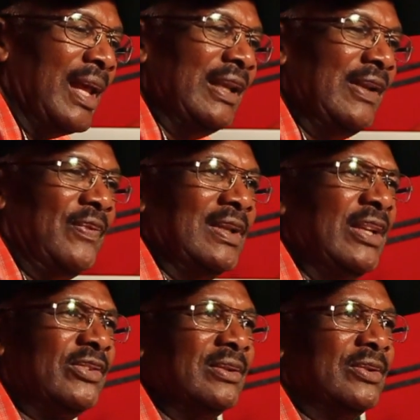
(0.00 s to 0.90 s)
And if you
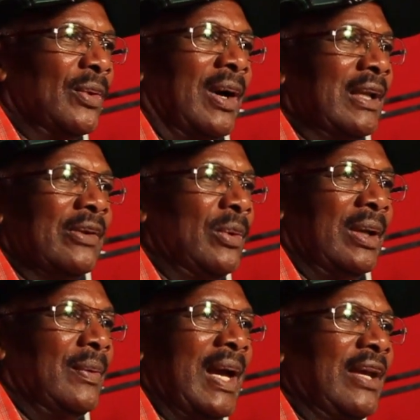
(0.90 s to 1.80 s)
listen to all of
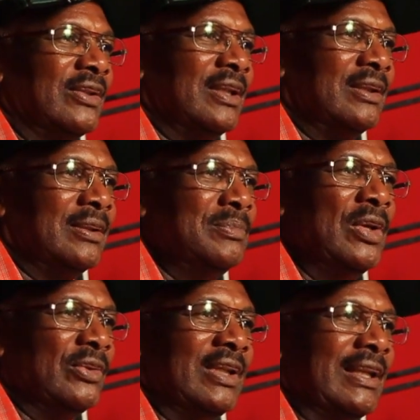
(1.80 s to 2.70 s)
Gregory Isaac
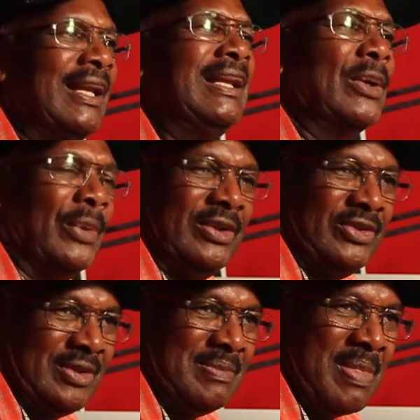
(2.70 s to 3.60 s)
music, the
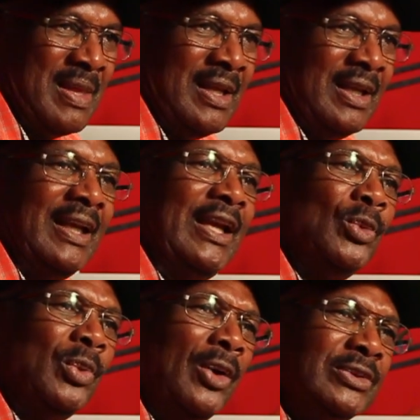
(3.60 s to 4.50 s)
lyrics, he
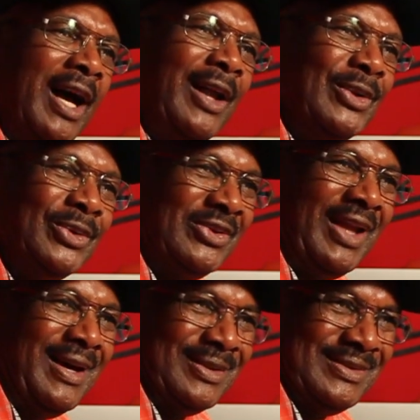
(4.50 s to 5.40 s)
wrote all those
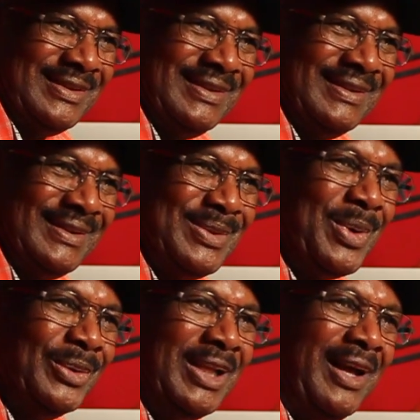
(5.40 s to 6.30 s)
songs. He
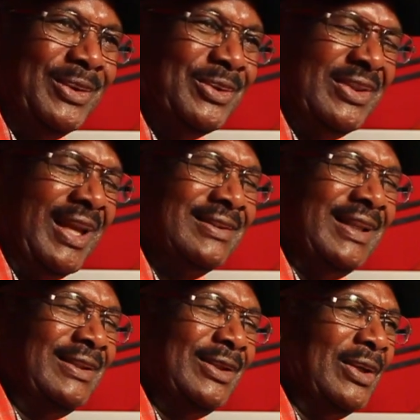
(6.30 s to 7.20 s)
wrote all those songs,
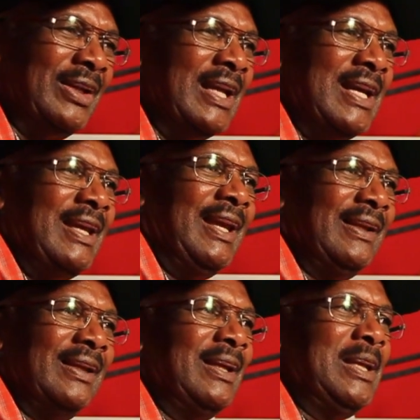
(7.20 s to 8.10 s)
and you know,
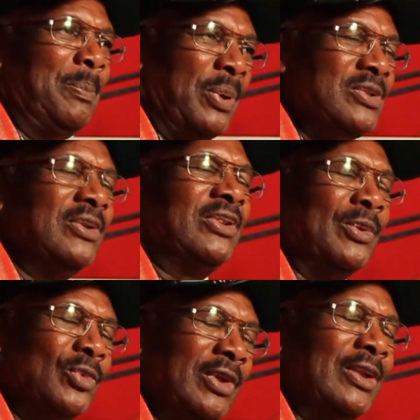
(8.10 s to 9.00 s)
he produced
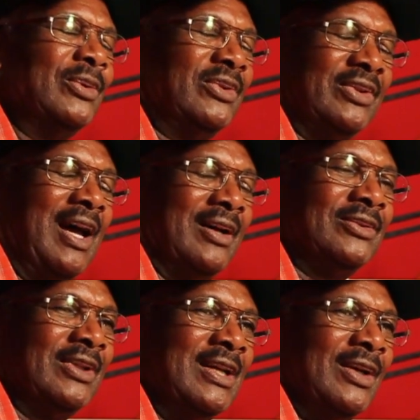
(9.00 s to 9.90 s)
some really good
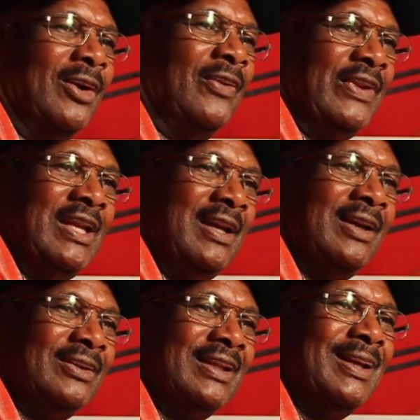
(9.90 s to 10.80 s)
songs over the
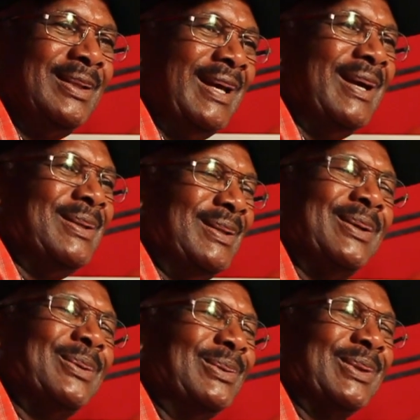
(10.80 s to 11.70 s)
years. Yeah.
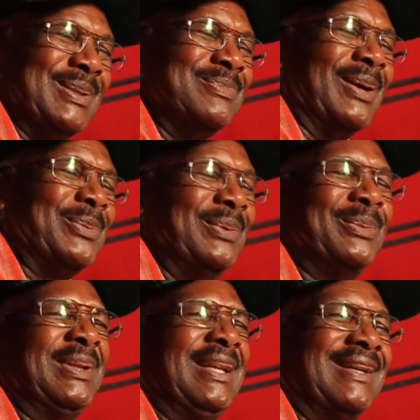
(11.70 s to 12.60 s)
Looking back,
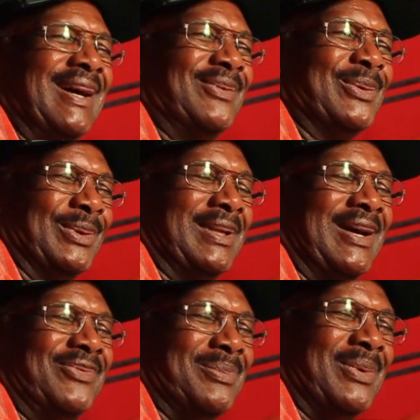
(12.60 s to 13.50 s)
we did have a good
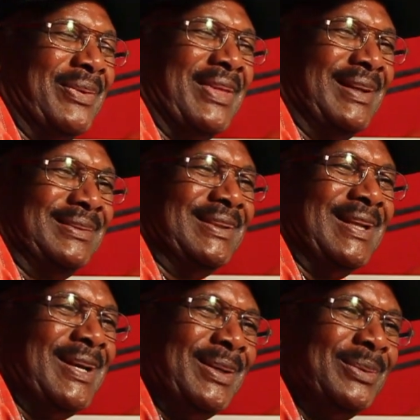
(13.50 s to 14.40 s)
laugh about that.
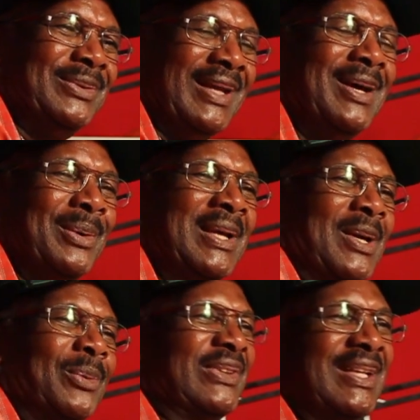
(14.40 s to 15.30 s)
Yeah, it
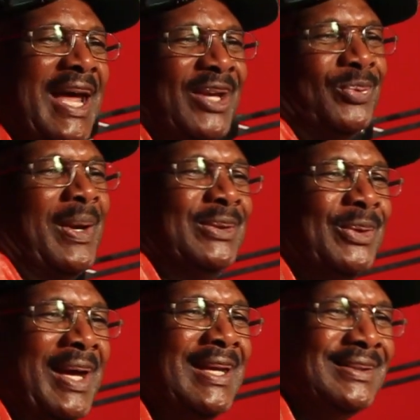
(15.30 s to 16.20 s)
was a nice way
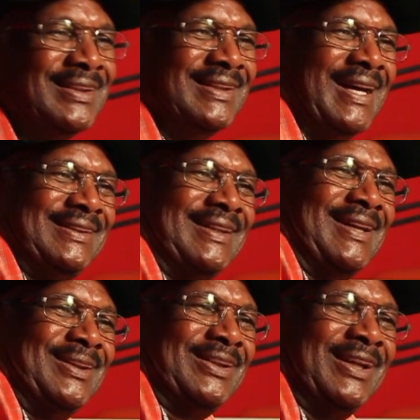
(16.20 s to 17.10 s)
to end that
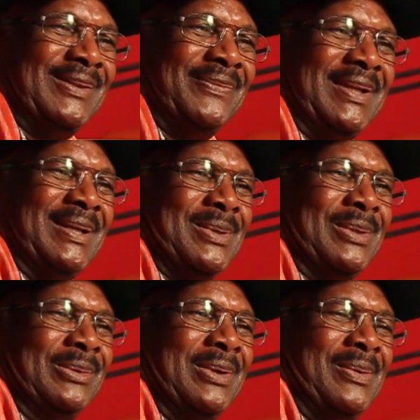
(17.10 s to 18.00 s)
sort of era
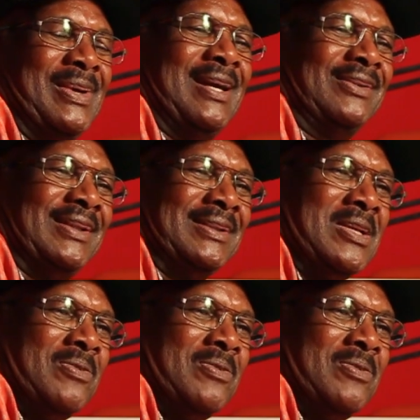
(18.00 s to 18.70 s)
with Gregory Isaac.